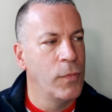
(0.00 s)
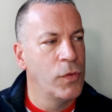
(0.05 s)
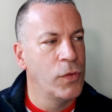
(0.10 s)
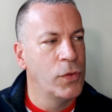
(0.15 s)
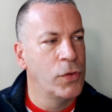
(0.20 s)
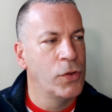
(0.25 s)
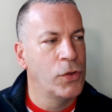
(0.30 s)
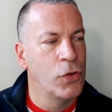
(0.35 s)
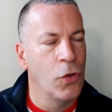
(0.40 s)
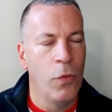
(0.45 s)

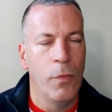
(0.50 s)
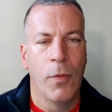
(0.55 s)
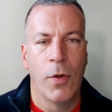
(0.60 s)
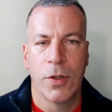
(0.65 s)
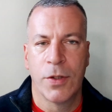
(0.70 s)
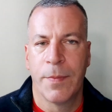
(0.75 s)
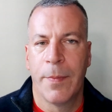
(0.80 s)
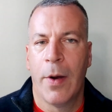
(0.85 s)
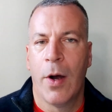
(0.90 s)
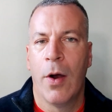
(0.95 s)
so
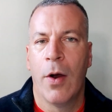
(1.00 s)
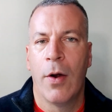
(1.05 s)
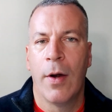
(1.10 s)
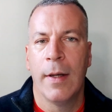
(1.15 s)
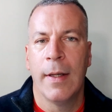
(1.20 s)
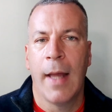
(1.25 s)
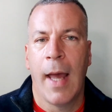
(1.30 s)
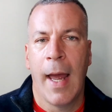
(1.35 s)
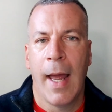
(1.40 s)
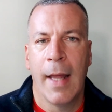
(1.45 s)
much power
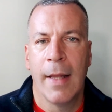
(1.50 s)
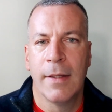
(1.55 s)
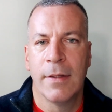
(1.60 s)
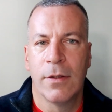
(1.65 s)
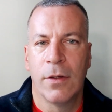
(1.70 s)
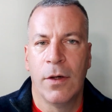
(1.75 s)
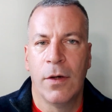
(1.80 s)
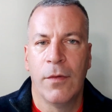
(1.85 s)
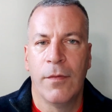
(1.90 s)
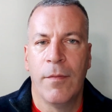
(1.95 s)
in the hands
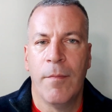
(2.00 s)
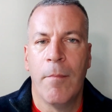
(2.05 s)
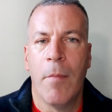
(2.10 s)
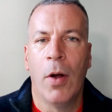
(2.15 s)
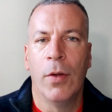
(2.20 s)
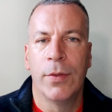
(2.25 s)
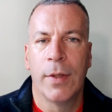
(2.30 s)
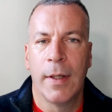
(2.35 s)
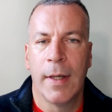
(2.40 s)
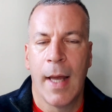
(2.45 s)
of
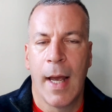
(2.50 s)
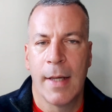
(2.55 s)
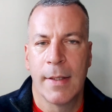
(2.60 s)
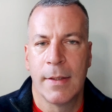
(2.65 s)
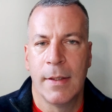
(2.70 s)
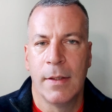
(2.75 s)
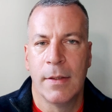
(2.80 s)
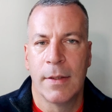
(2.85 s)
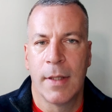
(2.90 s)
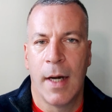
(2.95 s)

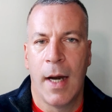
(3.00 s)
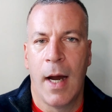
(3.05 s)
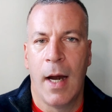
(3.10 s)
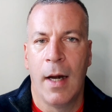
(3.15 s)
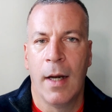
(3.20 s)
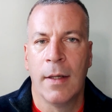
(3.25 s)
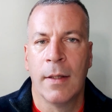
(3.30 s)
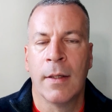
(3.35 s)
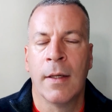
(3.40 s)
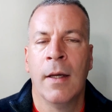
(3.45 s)
multinationals in
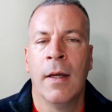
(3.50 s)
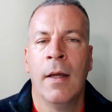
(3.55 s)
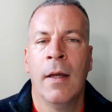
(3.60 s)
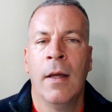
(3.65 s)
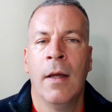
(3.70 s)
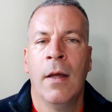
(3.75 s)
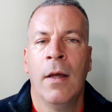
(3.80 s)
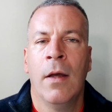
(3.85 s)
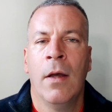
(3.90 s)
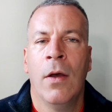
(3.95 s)
Ireland,
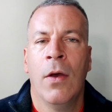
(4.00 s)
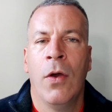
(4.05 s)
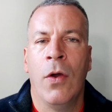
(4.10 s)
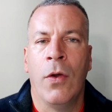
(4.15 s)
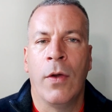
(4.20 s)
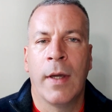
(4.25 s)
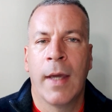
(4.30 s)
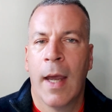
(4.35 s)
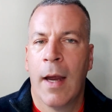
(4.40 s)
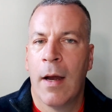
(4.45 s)
who
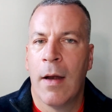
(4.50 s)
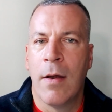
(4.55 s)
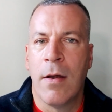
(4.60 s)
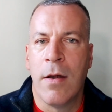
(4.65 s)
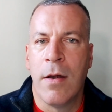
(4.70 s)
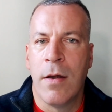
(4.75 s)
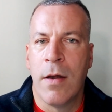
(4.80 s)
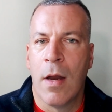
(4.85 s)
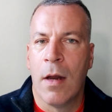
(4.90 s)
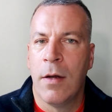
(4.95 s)
care
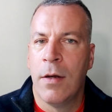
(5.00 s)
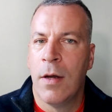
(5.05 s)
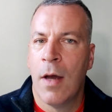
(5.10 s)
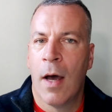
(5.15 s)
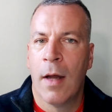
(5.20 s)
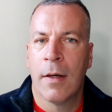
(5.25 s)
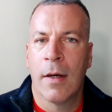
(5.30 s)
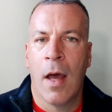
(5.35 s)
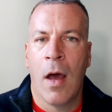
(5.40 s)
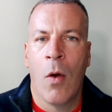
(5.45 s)

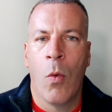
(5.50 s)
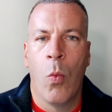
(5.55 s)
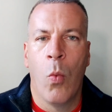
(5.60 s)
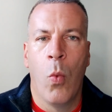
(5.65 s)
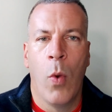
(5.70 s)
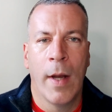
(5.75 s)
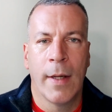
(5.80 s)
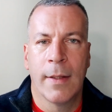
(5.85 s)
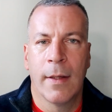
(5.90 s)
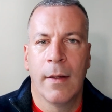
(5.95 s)
not a
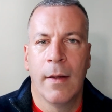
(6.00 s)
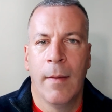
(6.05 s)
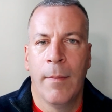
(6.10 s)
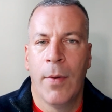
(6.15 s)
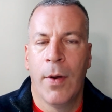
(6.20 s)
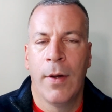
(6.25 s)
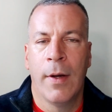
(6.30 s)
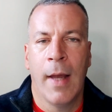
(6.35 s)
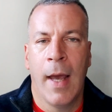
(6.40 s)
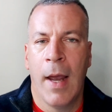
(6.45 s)
whit
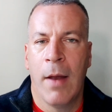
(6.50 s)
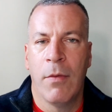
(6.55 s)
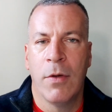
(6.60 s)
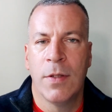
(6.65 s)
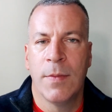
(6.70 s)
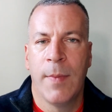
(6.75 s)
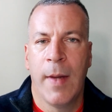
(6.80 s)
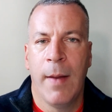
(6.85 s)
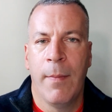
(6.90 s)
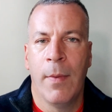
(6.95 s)
about
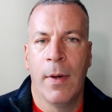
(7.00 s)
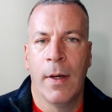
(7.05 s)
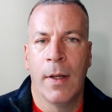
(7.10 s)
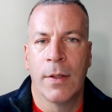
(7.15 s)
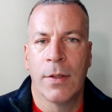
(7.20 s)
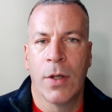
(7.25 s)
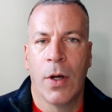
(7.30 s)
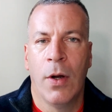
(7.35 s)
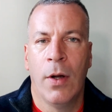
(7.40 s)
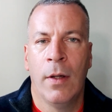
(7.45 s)
Irish people
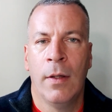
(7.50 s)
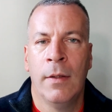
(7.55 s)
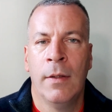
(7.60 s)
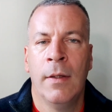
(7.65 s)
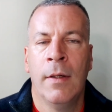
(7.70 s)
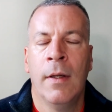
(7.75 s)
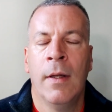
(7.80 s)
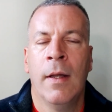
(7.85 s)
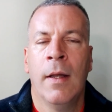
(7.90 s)
at all.